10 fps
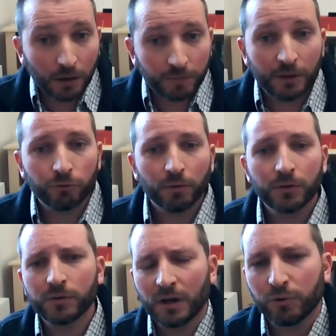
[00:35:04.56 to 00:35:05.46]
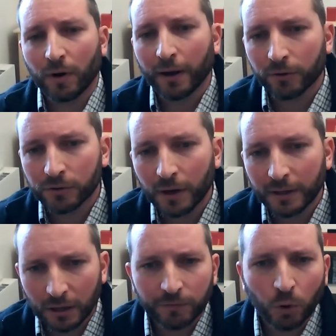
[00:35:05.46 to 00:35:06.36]
of interest in a prior
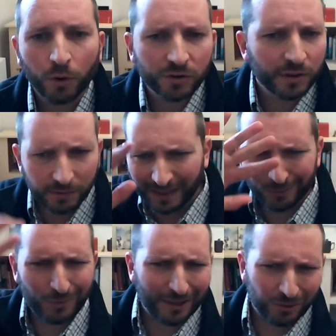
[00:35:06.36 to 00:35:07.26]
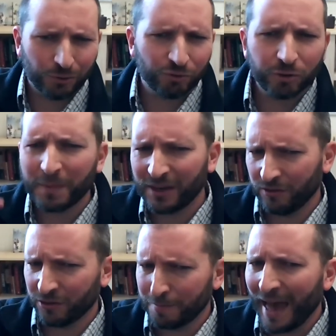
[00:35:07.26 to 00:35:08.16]
study. And of course, that search space
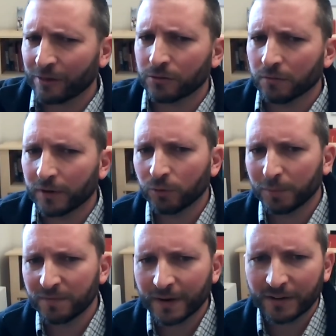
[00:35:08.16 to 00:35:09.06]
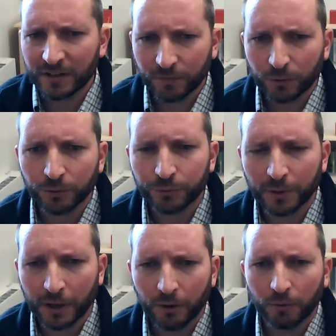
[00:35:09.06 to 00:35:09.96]
is massive and it would be very difficult to
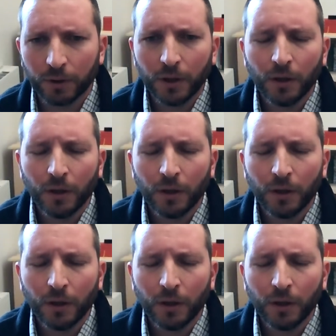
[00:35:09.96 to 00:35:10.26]
encode.